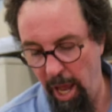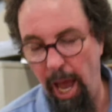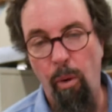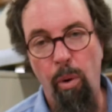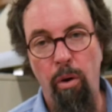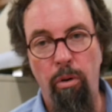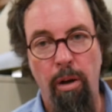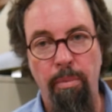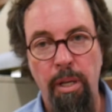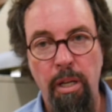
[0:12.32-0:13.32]
our wet
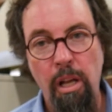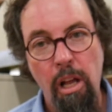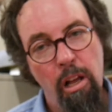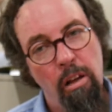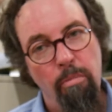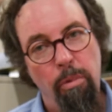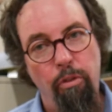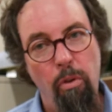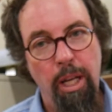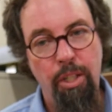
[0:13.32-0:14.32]
rub.
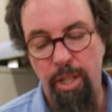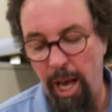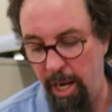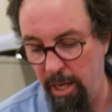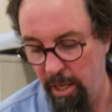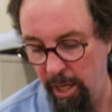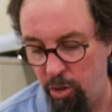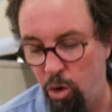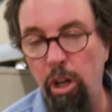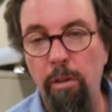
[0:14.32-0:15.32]
Before we get started,
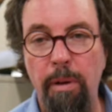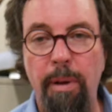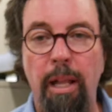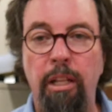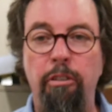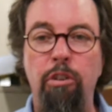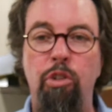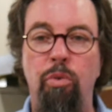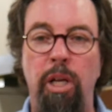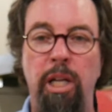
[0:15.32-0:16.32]
let's talk a little bit about the difference
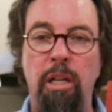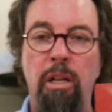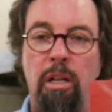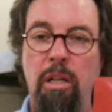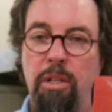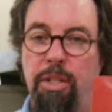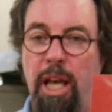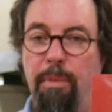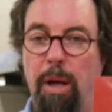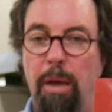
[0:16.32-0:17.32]
between
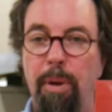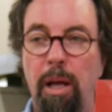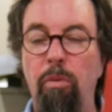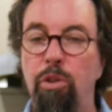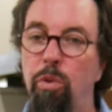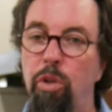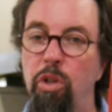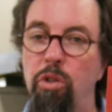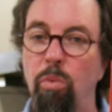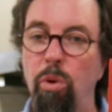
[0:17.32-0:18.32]
sandpaper, which we would
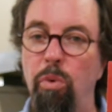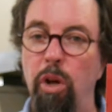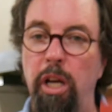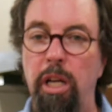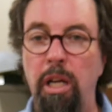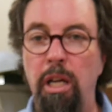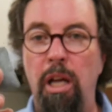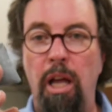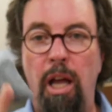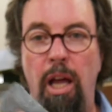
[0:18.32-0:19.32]
use in woodwork,
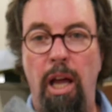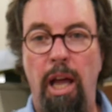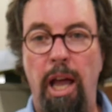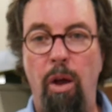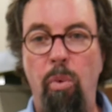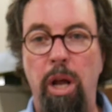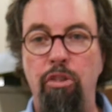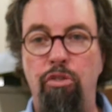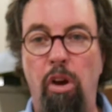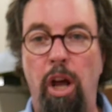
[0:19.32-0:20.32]
and wet
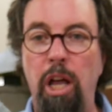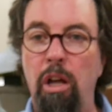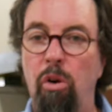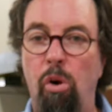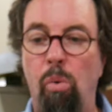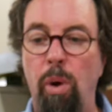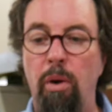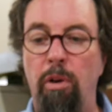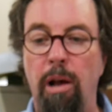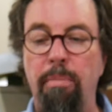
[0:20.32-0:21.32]
and dry, or wet
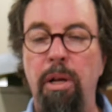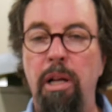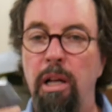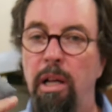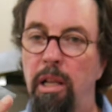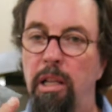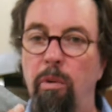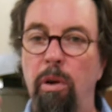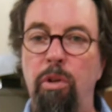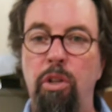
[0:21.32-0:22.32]
rub, that
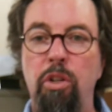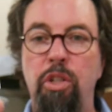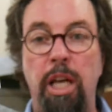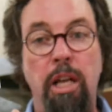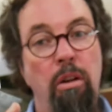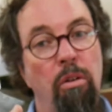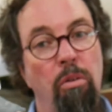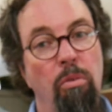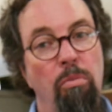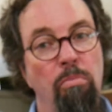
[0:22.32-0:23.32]
we would use in
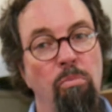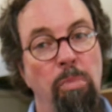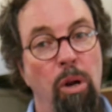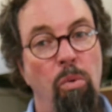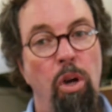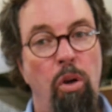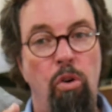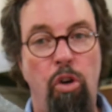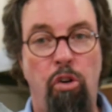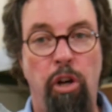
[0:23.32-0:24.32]
metalwork
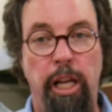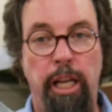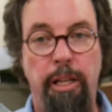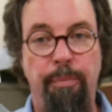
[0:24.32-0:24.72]
or acrylic.